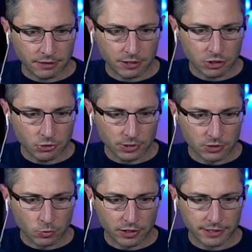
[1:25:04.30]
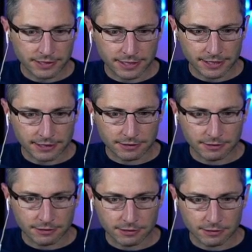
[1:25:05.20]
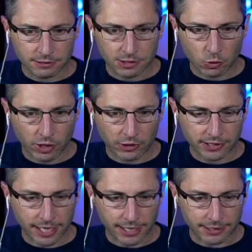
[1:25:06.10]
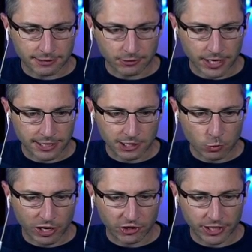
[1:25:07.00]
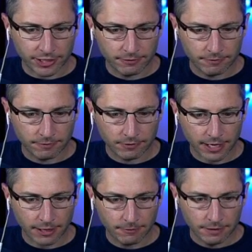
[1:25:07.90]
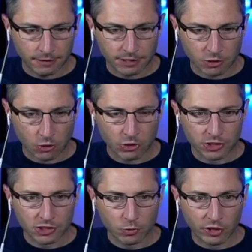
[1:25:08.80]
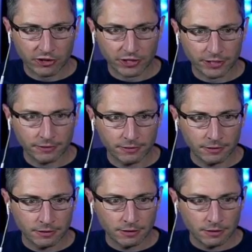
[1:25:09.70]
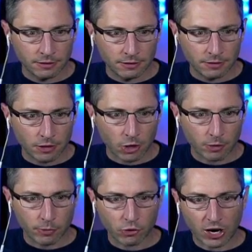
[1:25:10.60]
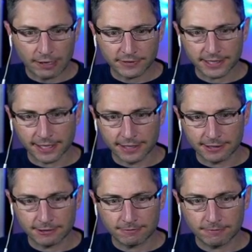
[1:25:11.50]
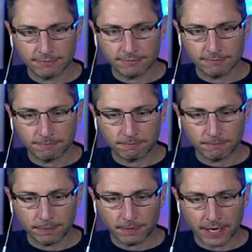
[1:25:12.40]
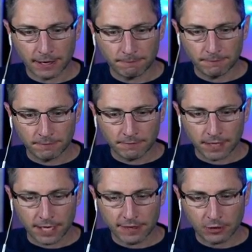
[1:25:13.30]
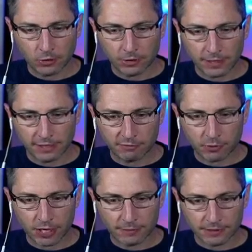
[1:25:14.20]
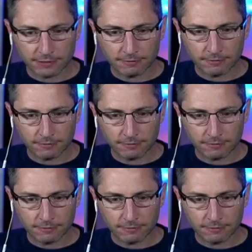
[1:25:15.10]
The newest one is these square guys, okay, squarey, okay? This orange squarey are Perovskites, okay? And they hold a lot of promise,